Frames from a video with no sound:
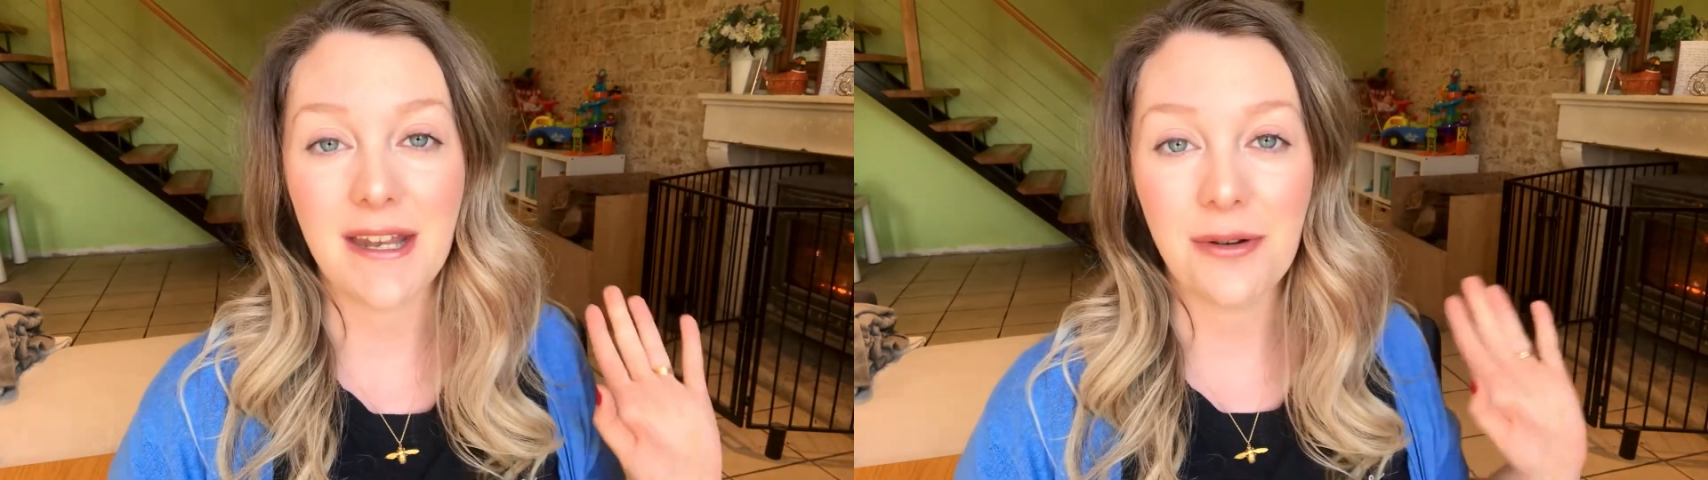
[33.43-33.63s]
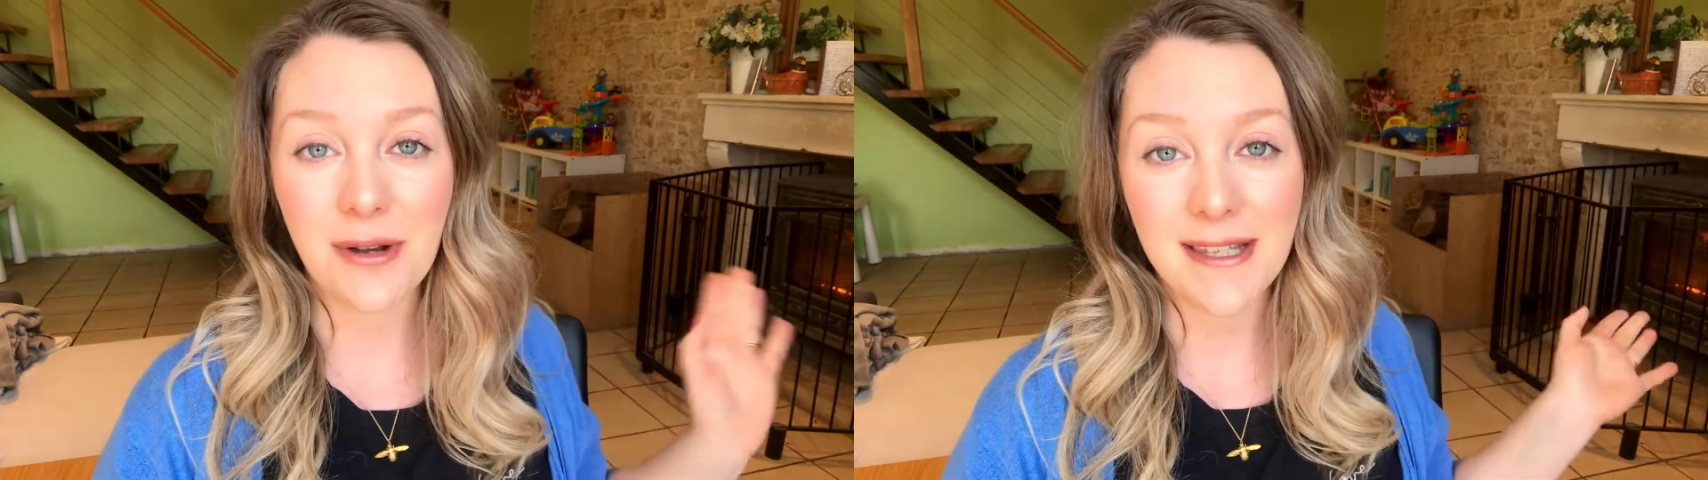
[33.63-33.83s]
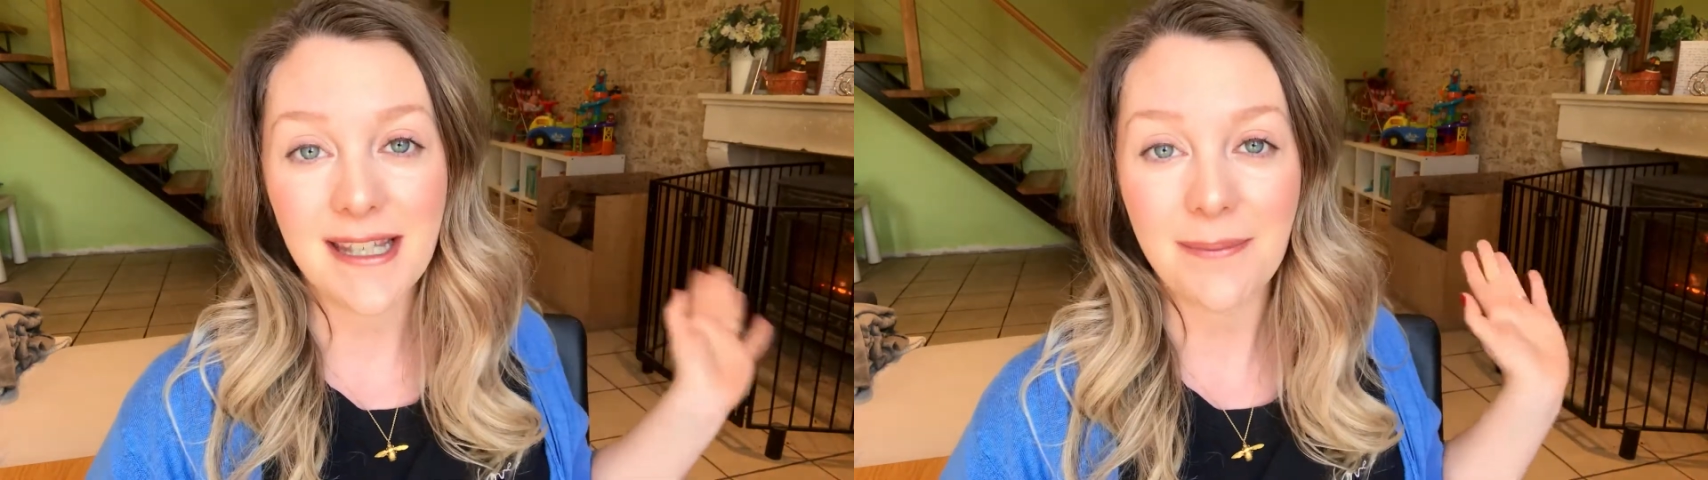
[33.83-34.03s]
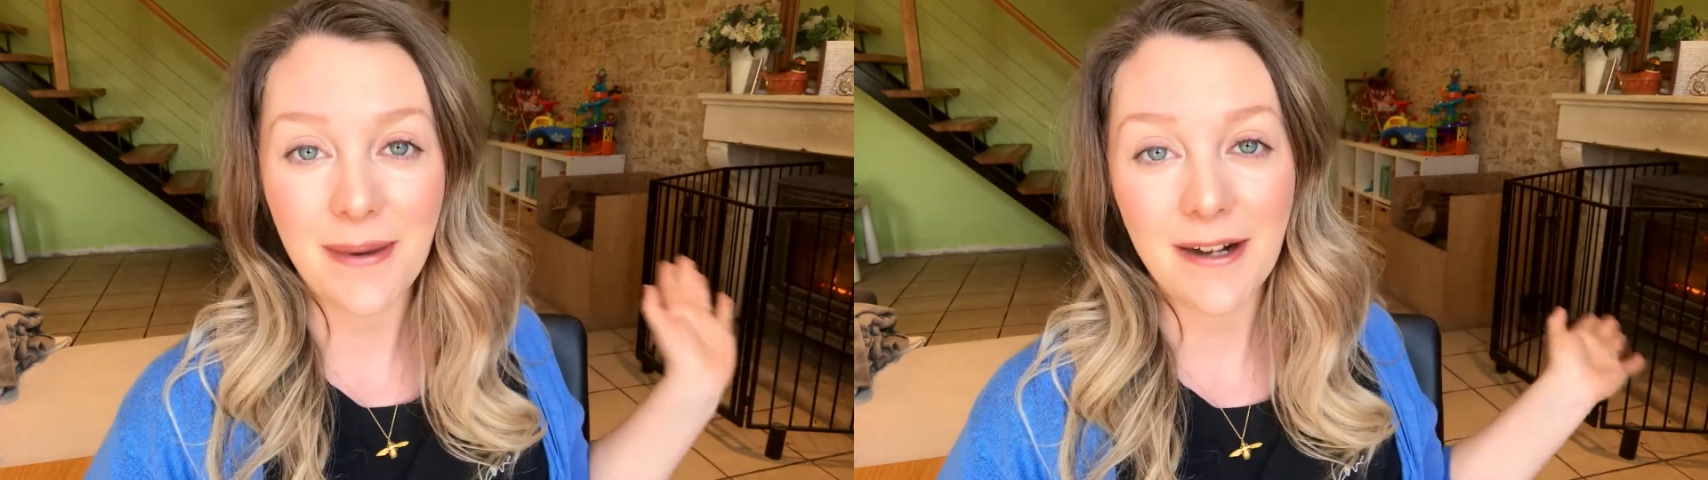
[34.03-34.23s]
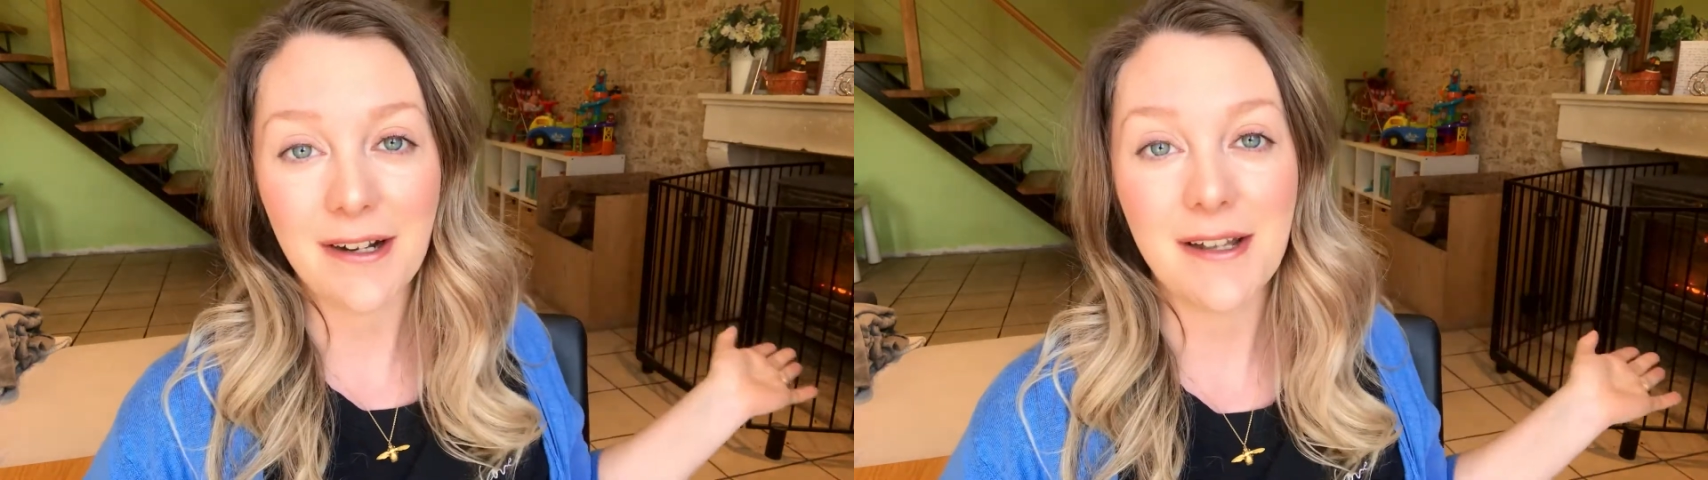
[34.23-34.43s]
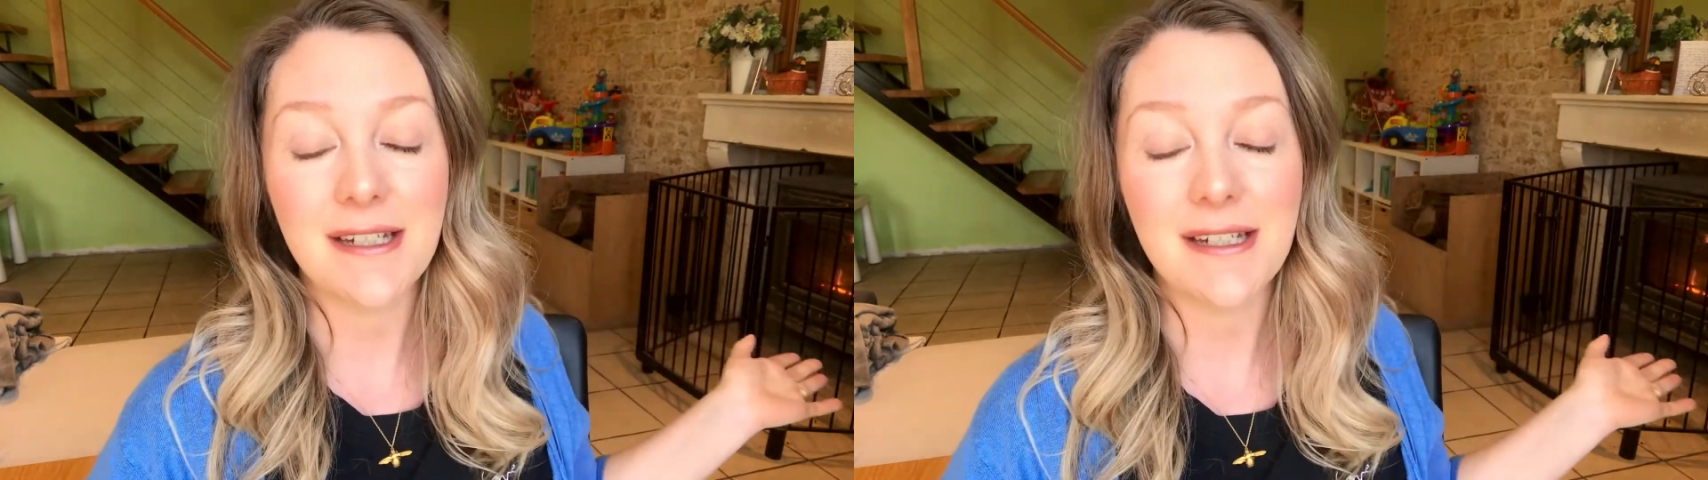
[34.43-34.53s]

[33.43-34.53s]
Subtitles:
noise in the background.